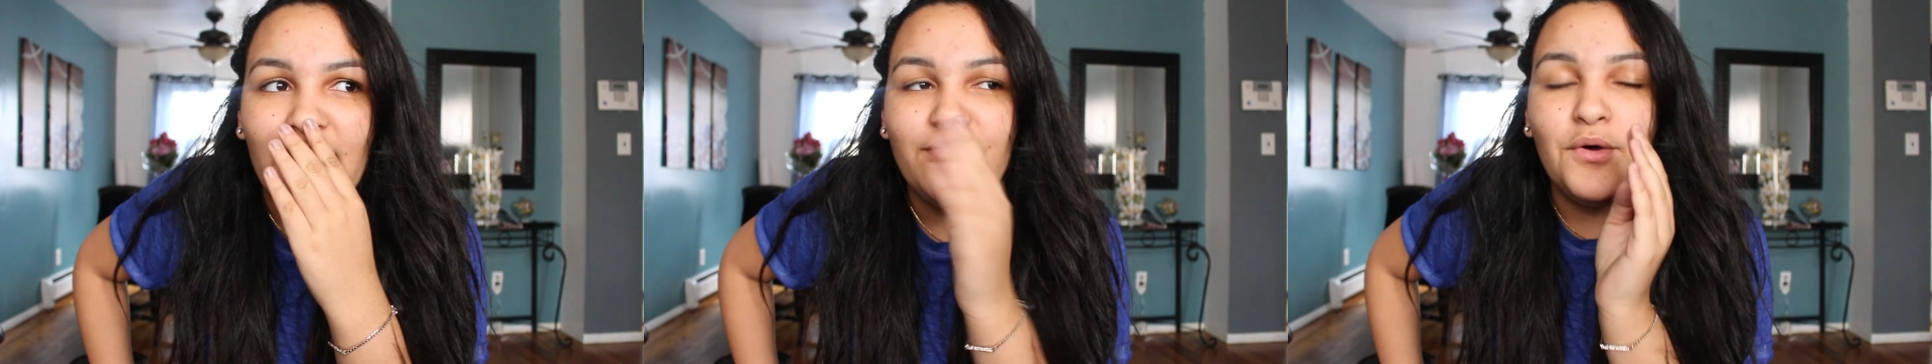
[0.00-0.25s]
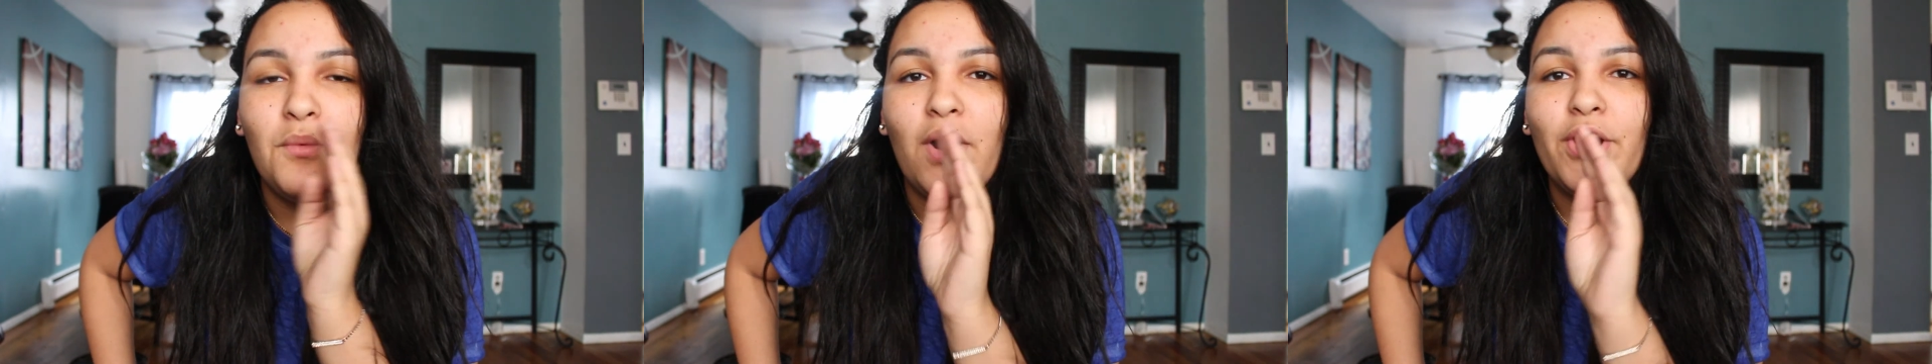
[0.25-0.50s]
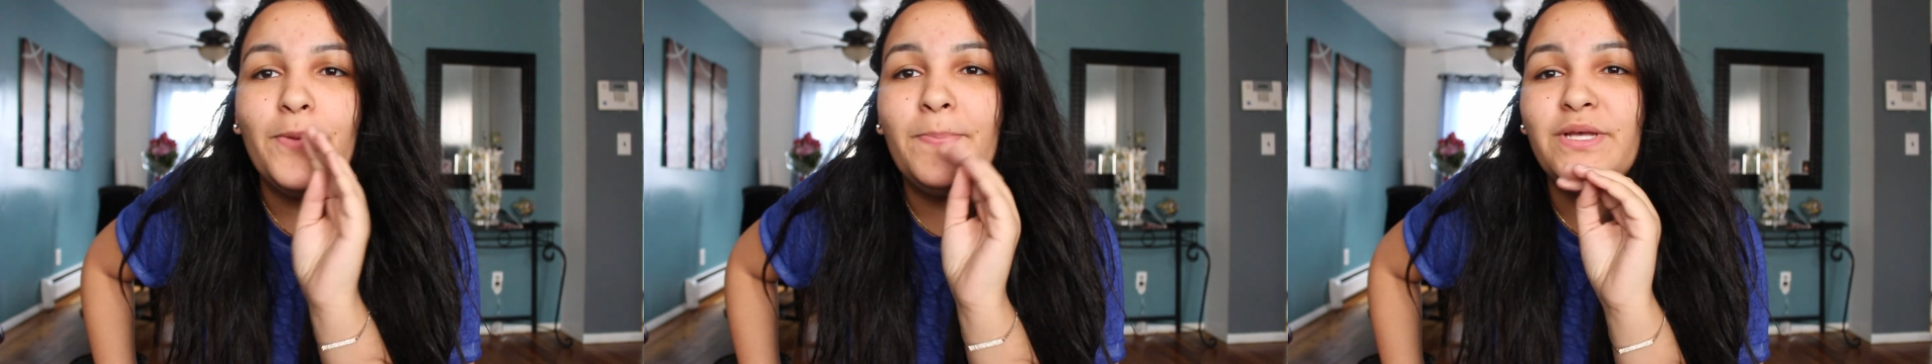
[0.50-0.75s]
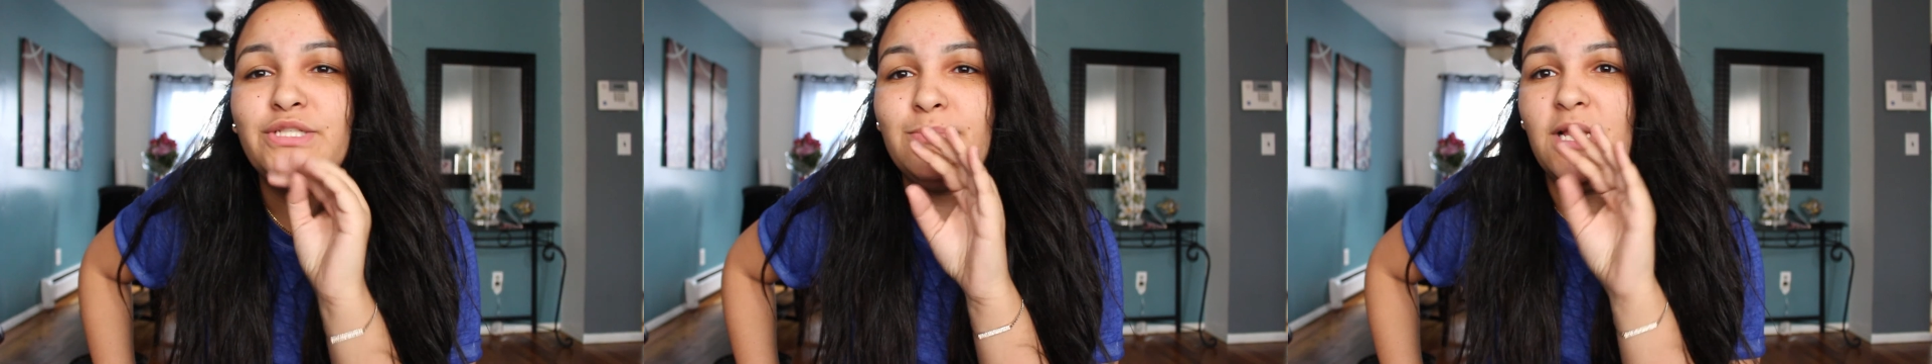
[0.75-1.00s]
and the water
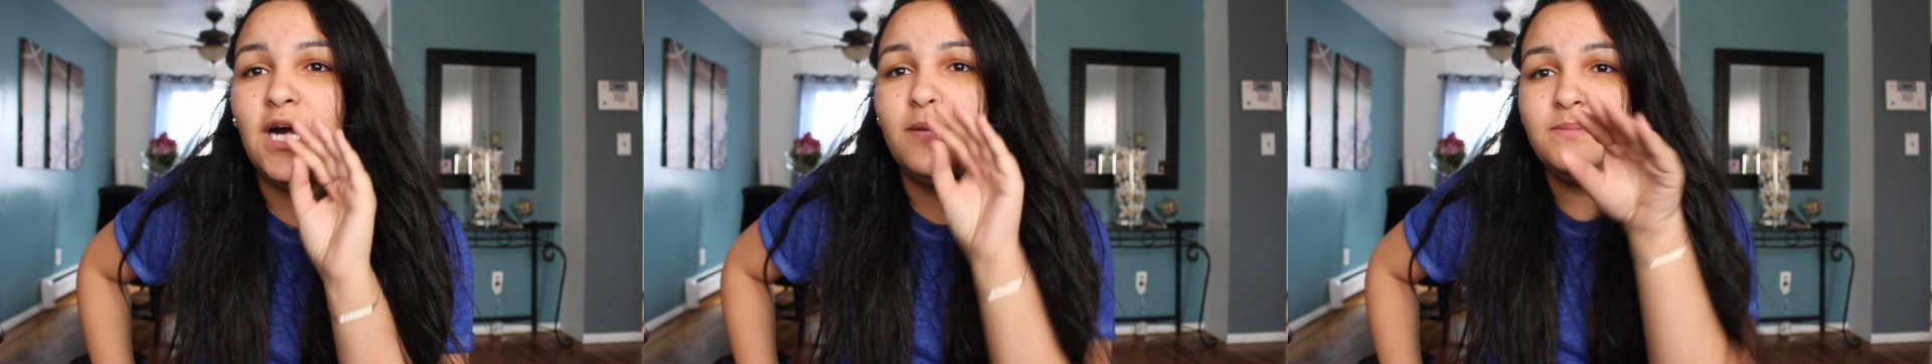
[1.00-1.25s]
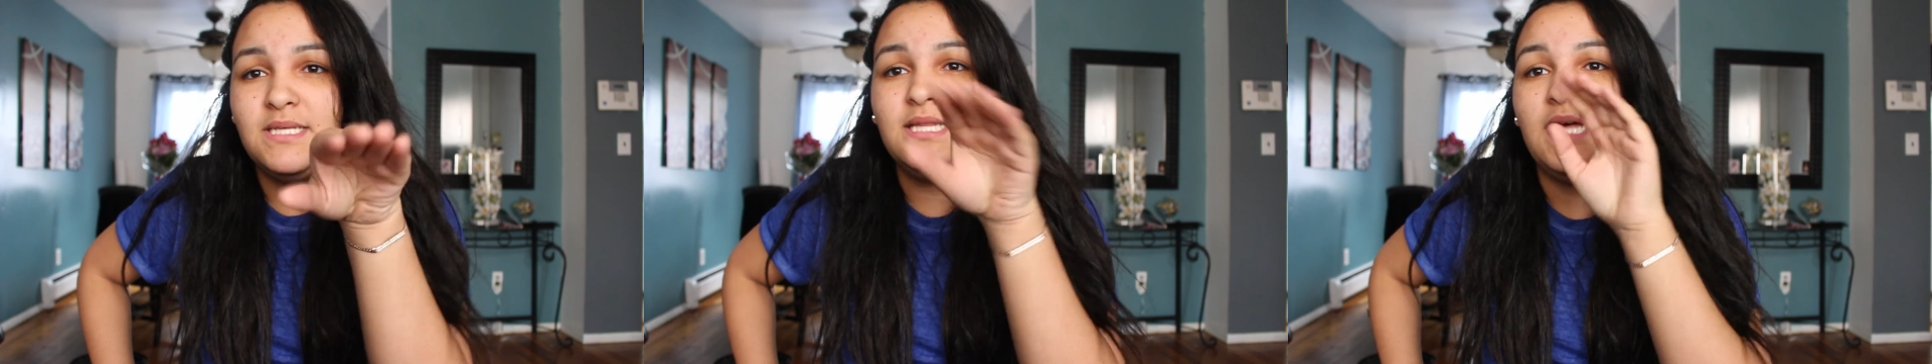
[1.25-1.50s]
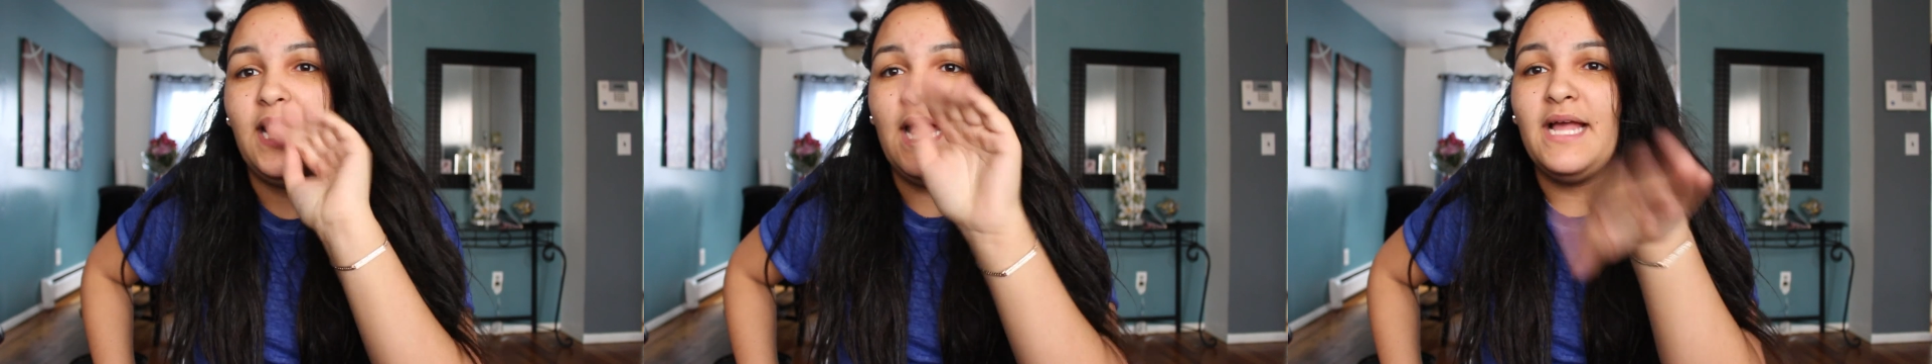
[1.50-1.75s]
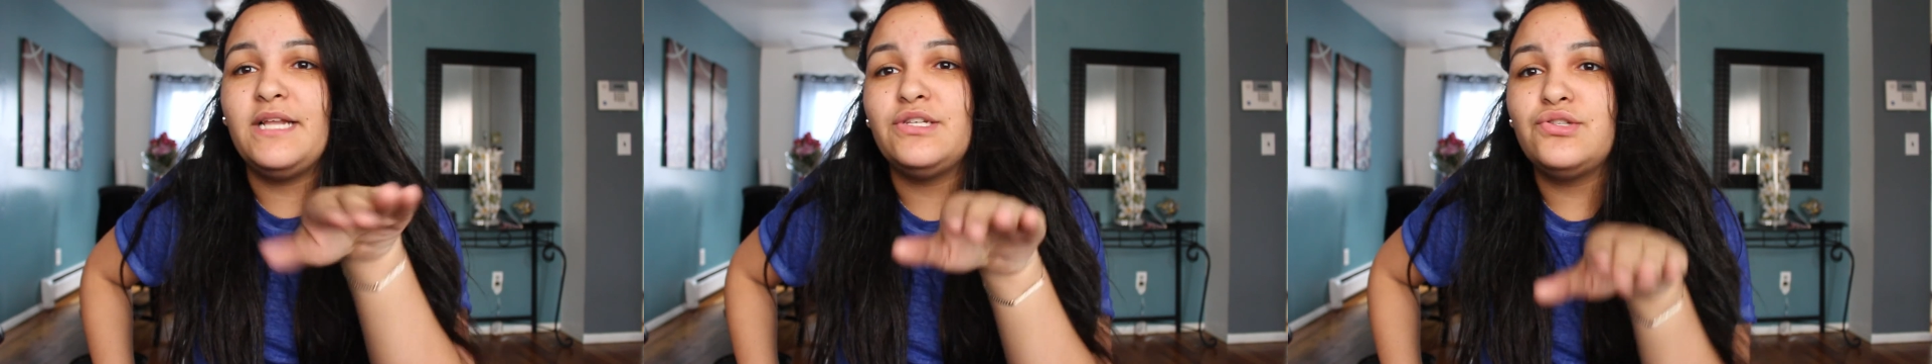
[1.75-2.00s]
pushed me up to the
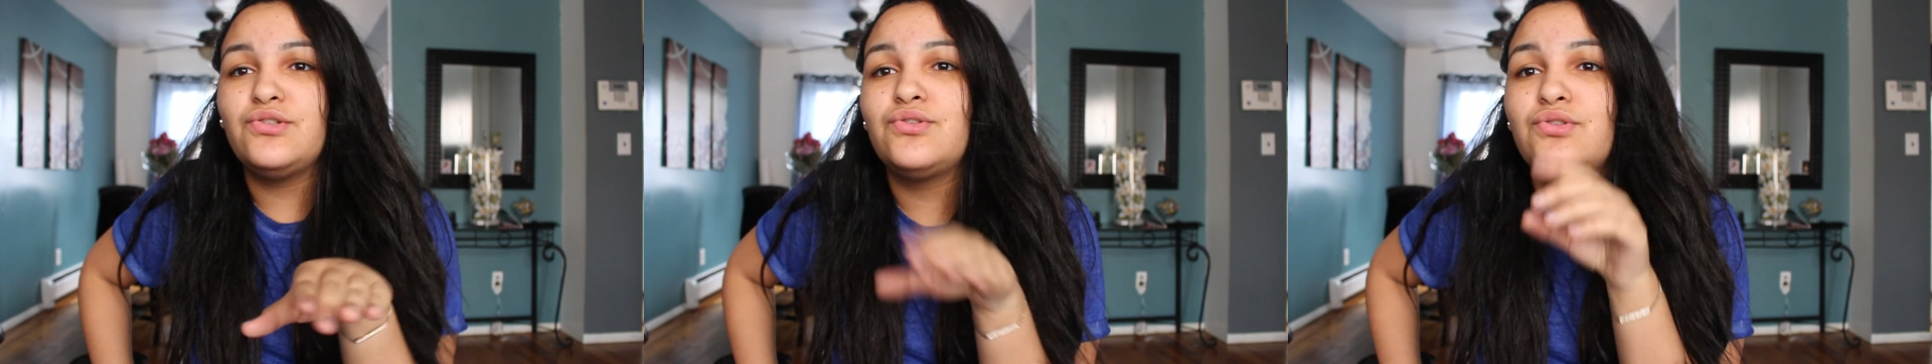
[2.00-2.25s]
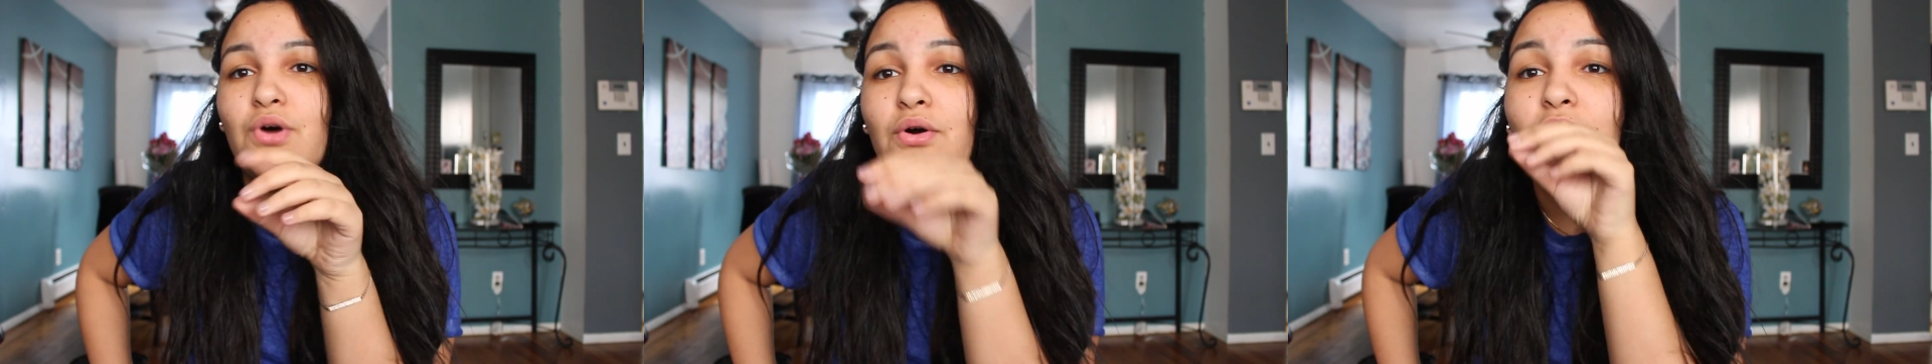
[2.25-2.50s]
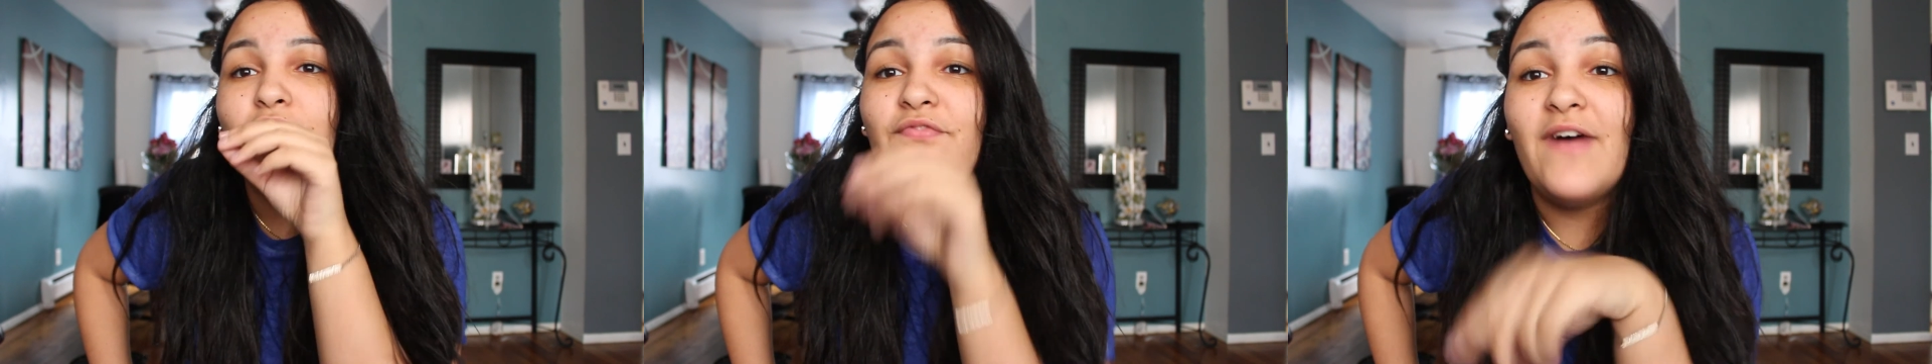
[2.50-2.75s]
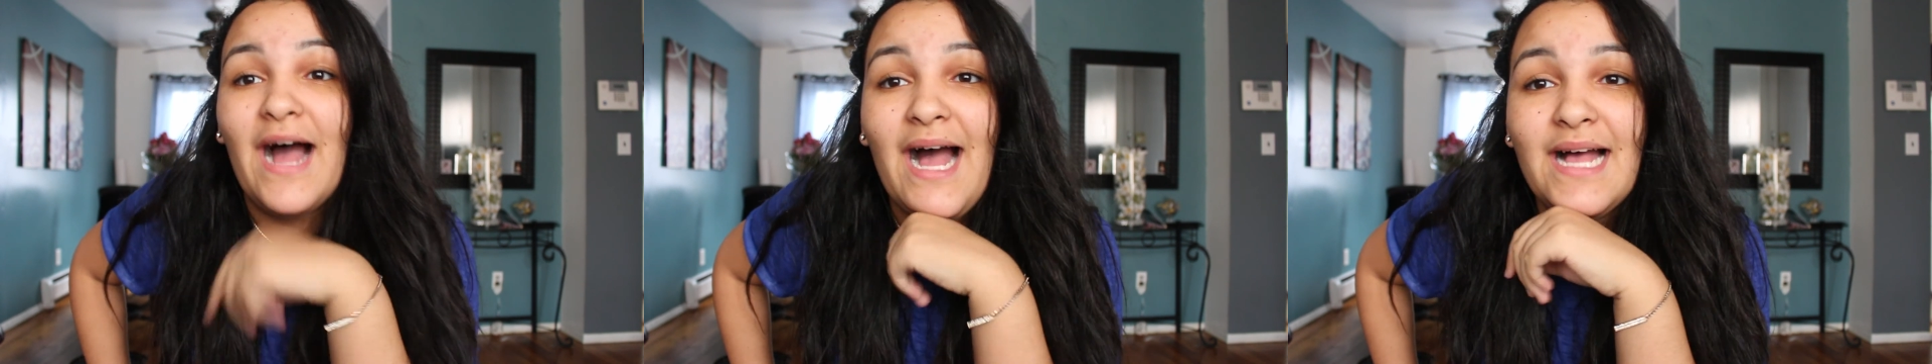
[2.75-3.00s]
end so
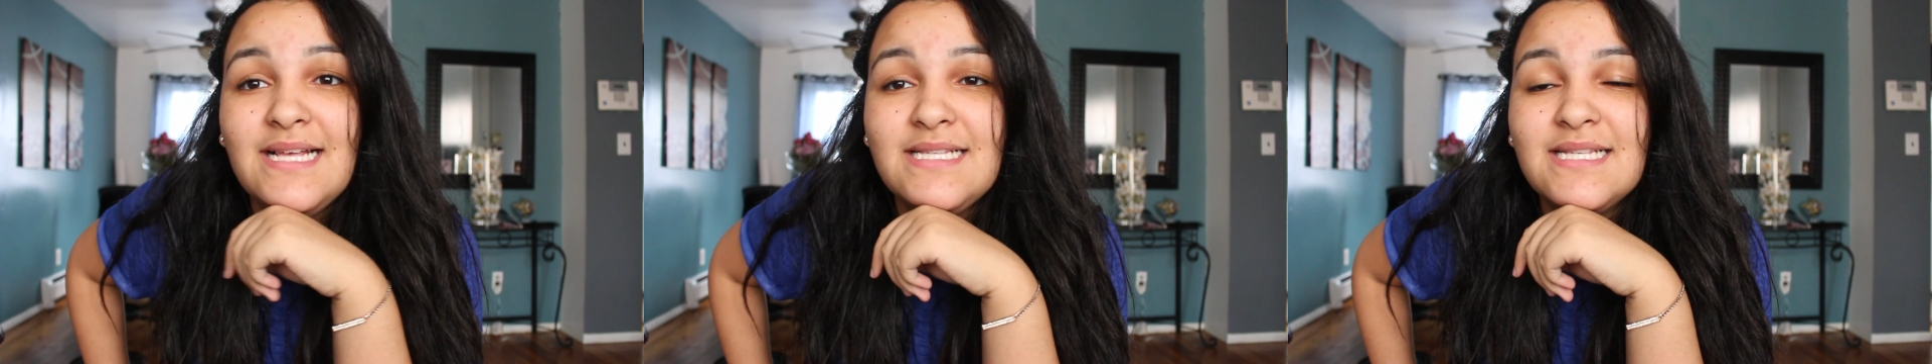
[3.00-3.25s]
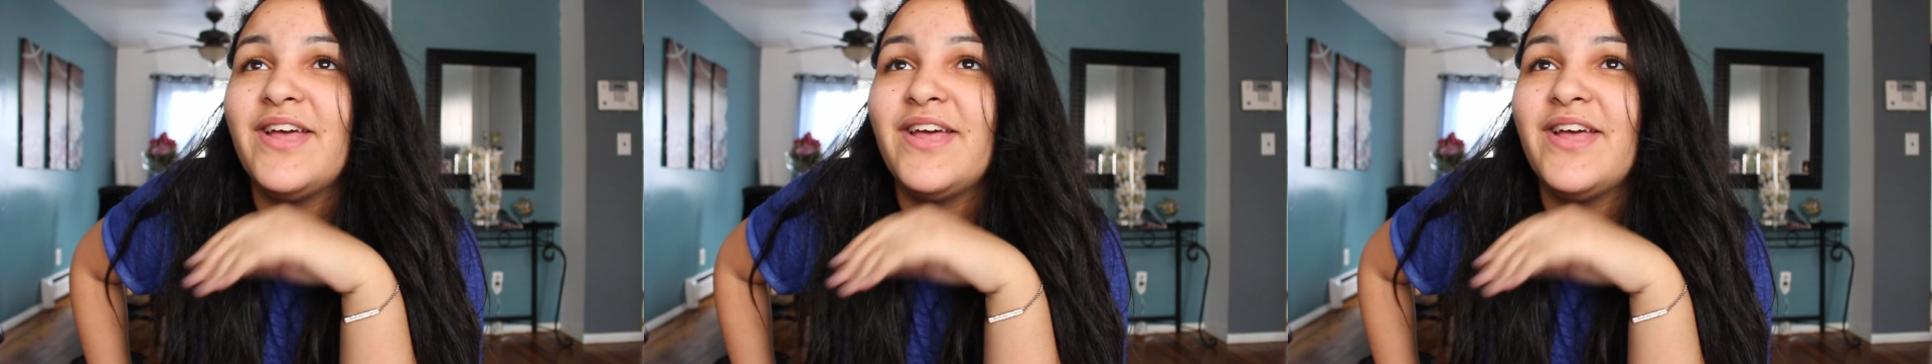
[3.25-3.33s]
fast.